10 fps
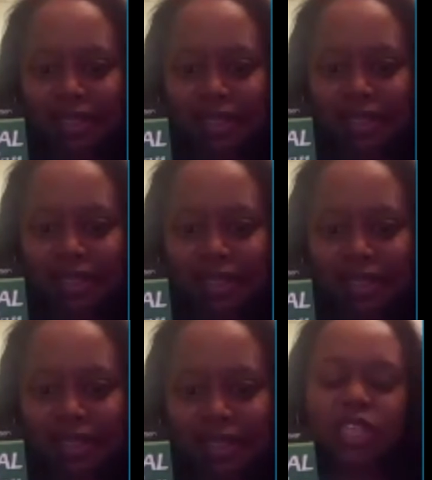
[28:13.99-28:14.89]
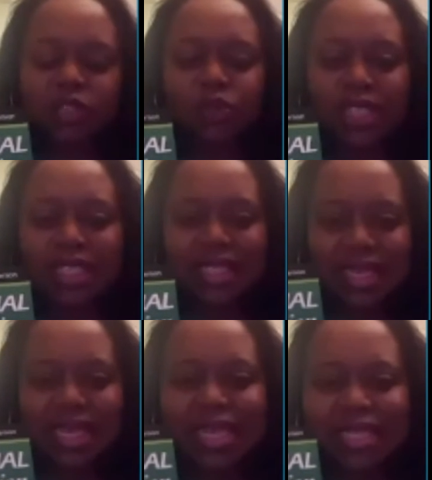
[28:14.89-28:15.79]
I had all this financial
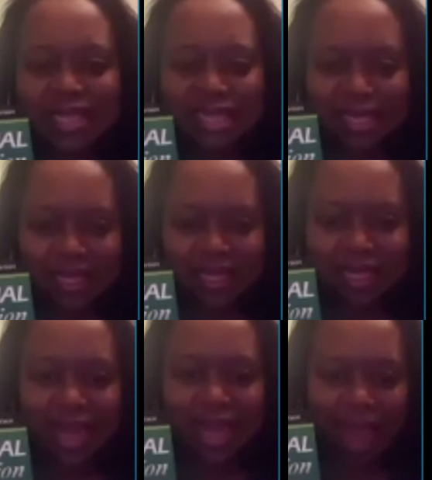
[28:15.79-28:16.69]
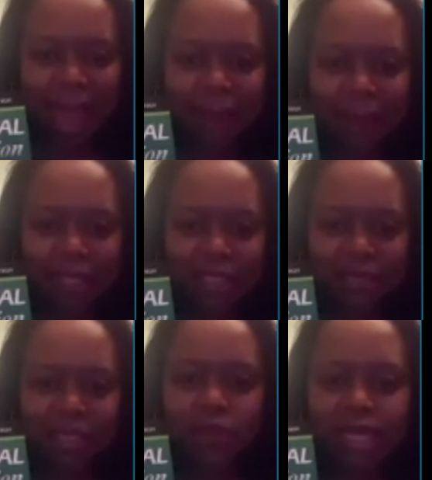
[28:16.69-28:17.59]
diseases happening to
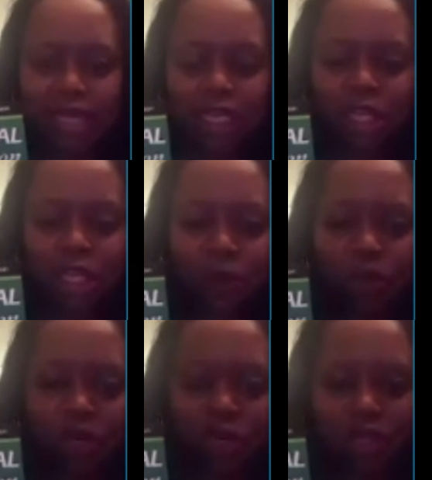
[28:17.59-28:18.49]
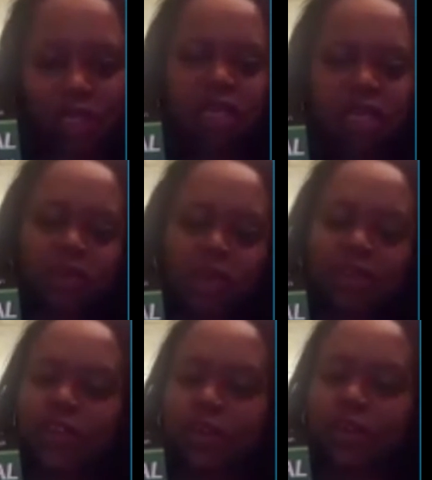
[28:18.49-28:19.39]
me. So I needed cures. So I